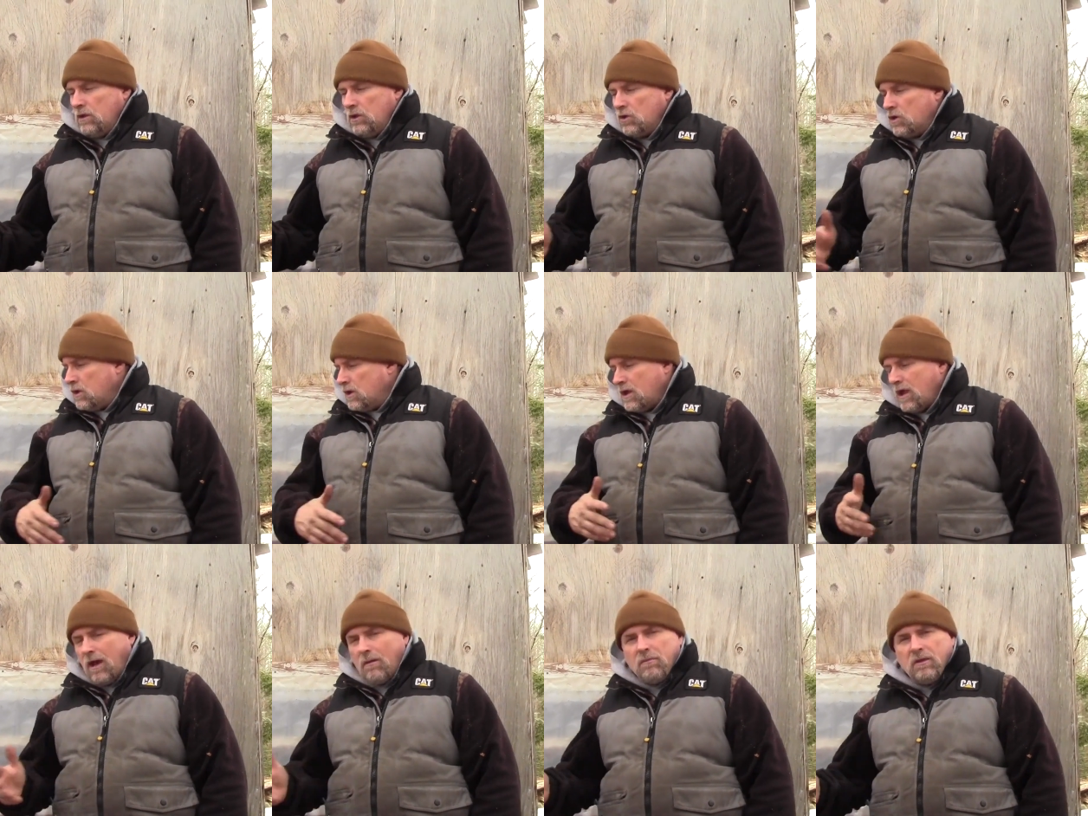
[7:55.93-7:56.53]
You
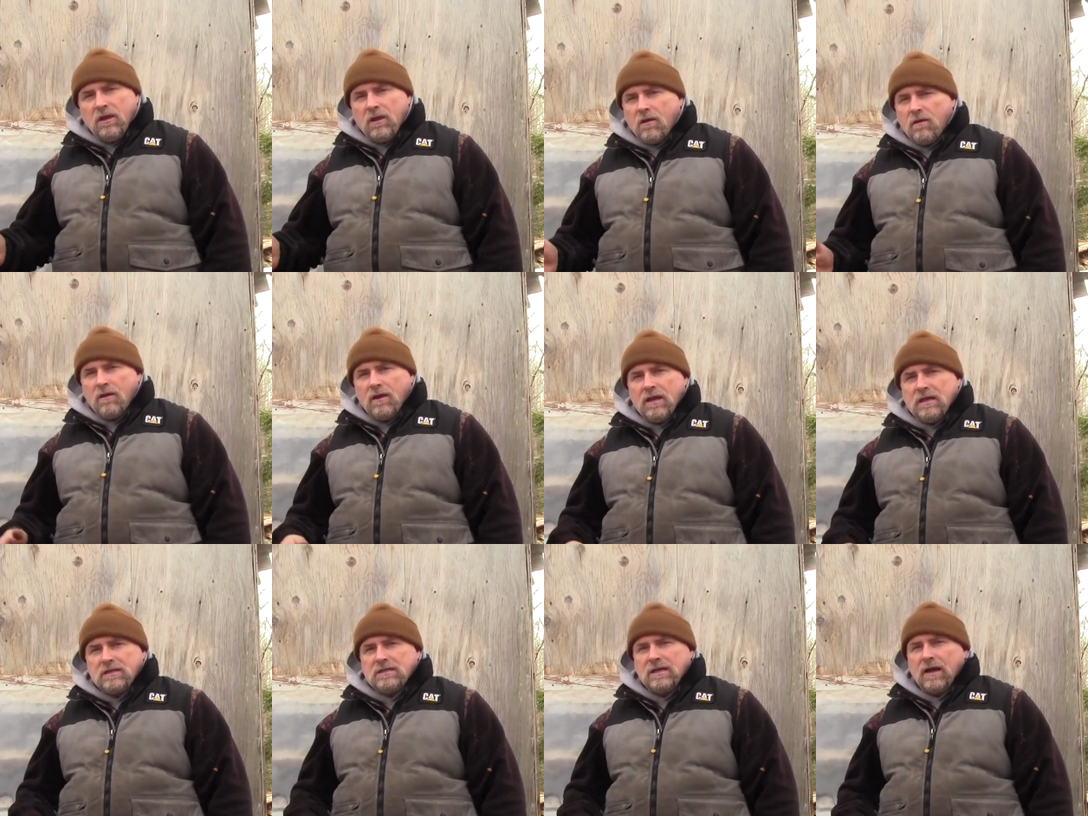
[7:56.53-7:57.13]
can come here
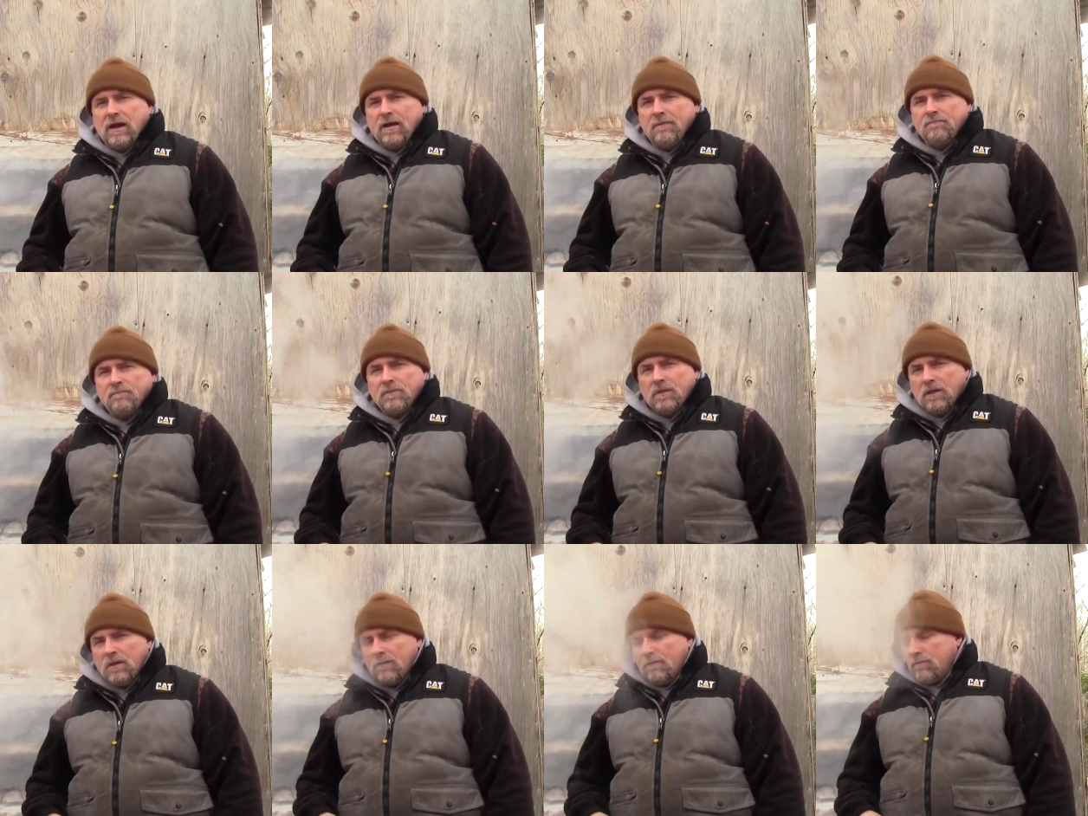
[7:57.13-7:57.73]
anytime
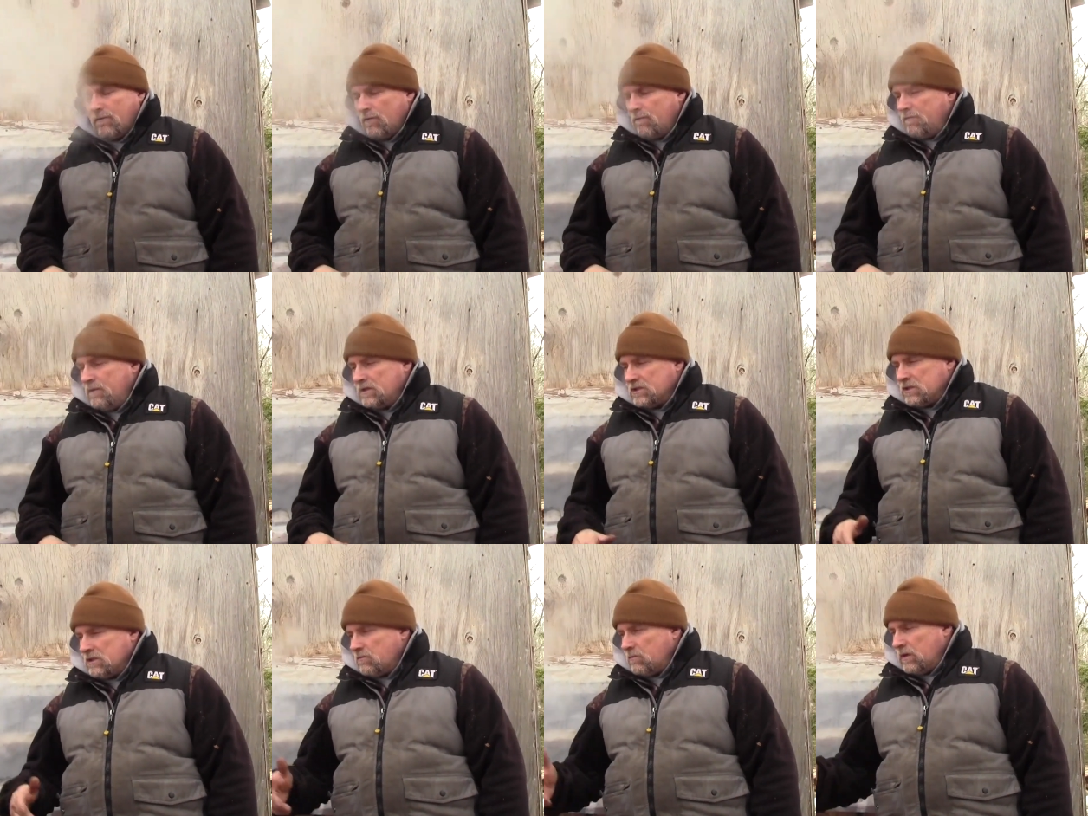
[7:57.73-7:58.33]
for a
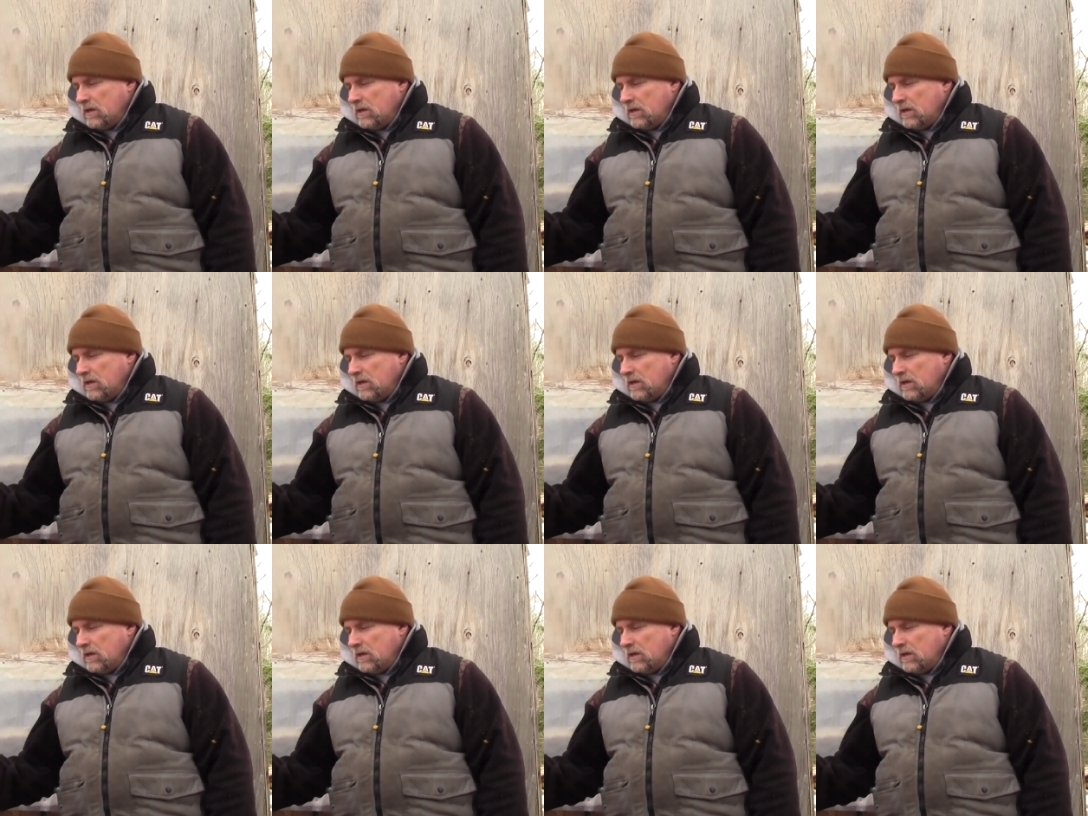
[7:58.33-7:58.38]
visit.